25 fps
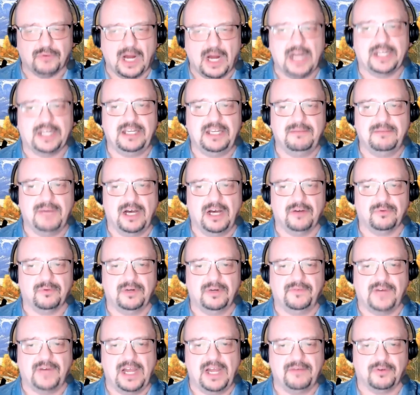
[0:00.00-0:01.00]
Rocky Mountain
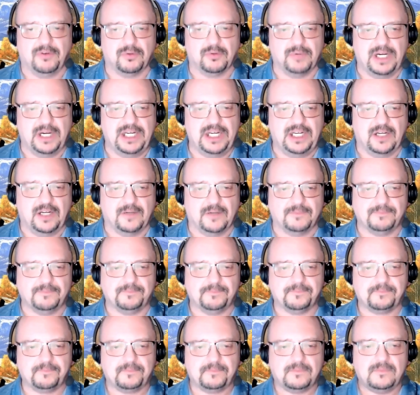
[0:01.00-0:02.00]
Revival Radio.
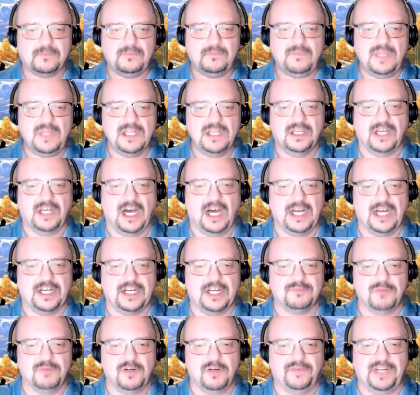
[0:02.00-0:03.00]
God
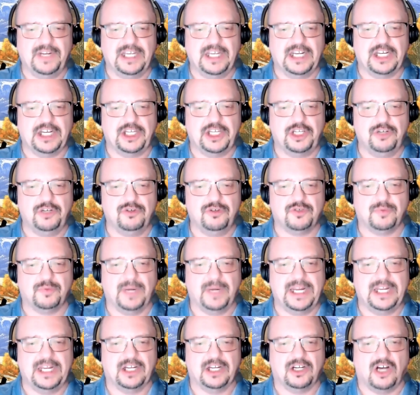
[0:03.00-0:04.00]
is moving in a huge
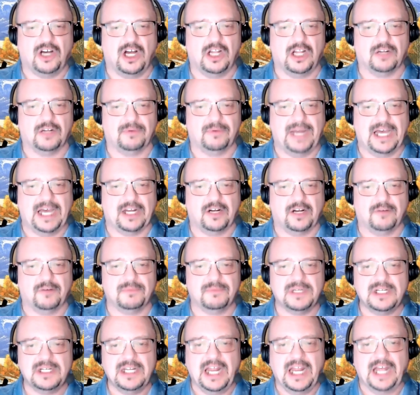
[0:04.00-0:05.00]
way in Colorado
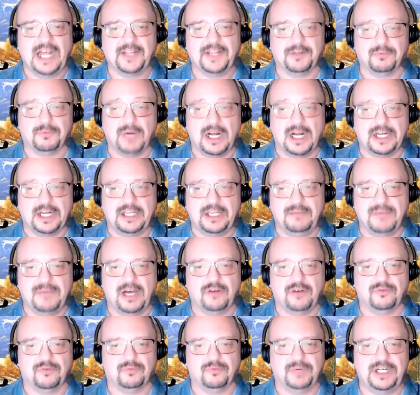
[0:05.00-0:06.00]
and the Rocky
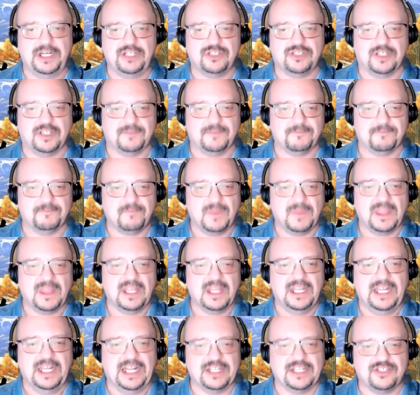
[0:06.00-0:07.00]
Mountain region.
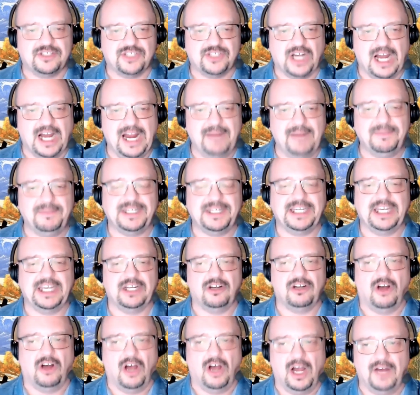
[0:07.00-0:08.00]
It's time to
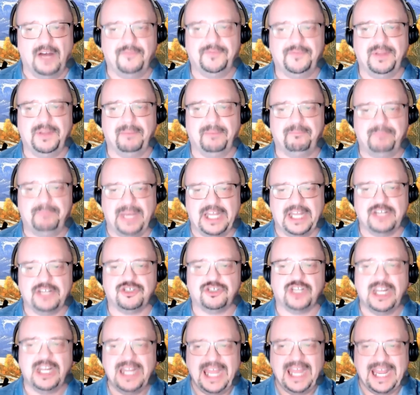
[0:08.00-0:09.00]
get off the
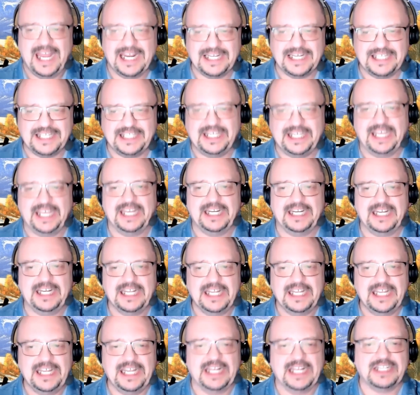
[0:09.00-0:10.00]
bench and get
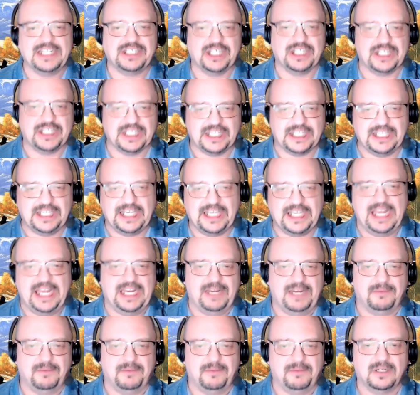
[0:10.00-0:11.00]
into the
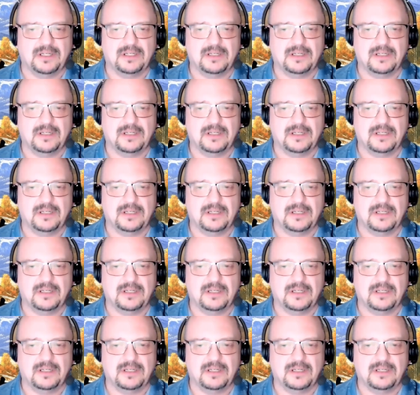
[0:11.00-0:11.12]
game.